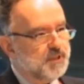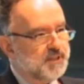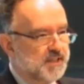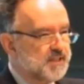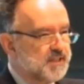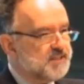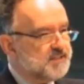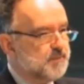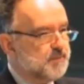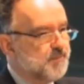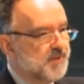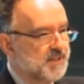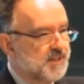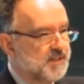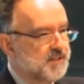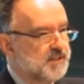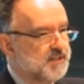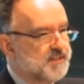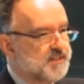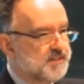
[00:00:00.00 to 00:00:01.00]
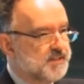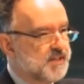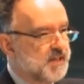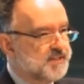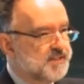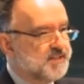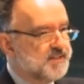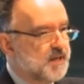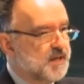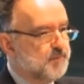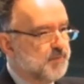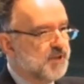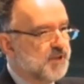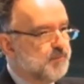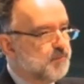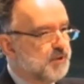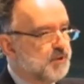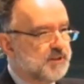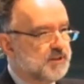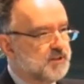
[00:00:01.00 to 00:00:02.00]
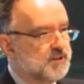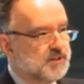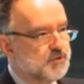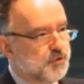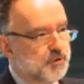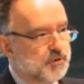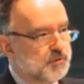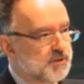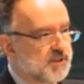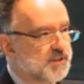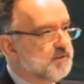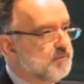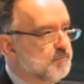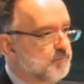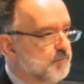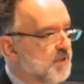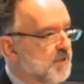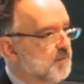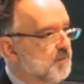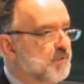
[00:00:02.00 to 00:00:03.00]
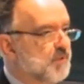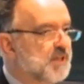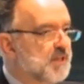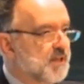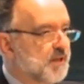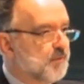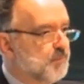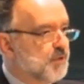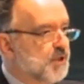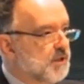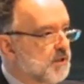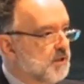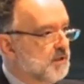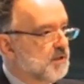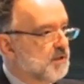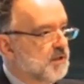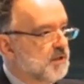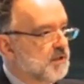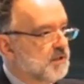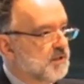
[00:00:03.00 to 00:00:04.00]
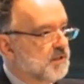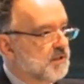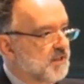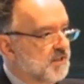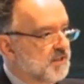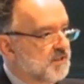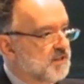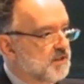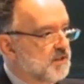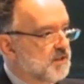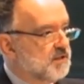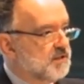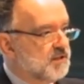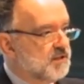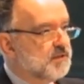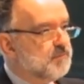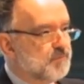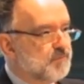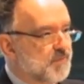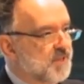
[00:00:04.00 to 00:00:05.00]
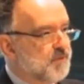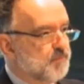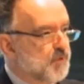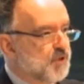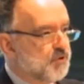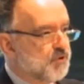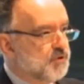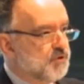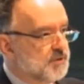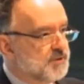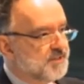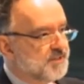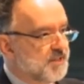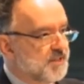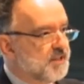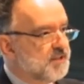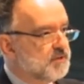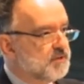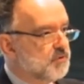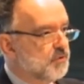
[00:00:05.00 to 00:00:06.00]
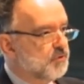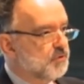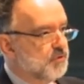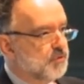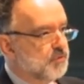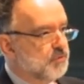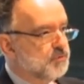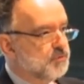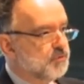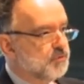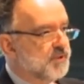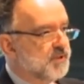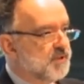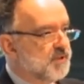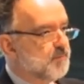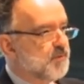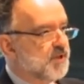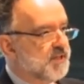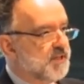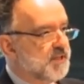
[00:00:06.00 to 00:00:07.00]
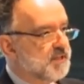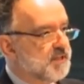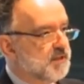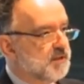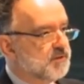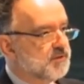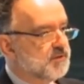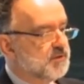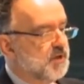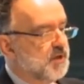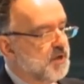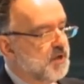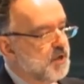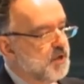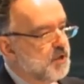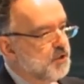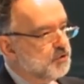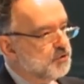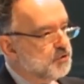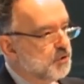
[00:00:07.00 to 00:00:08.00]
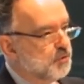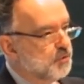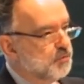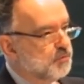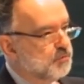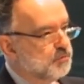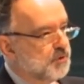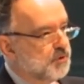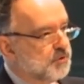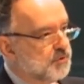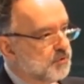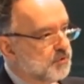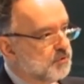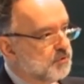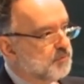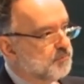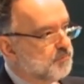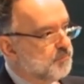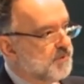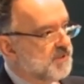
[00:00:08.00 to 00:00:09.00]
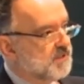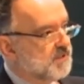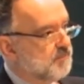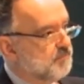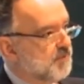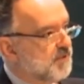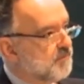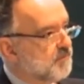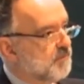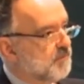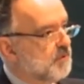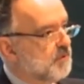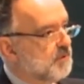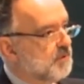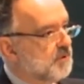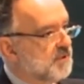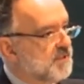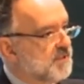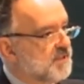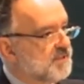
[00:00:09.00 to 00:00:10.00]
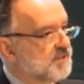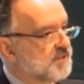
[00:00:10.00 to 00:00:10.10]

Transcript: but I guess it made these guys happy, but it sure didn't make me happy. and it didn't make much sense or use to anybody else. So the third pitfall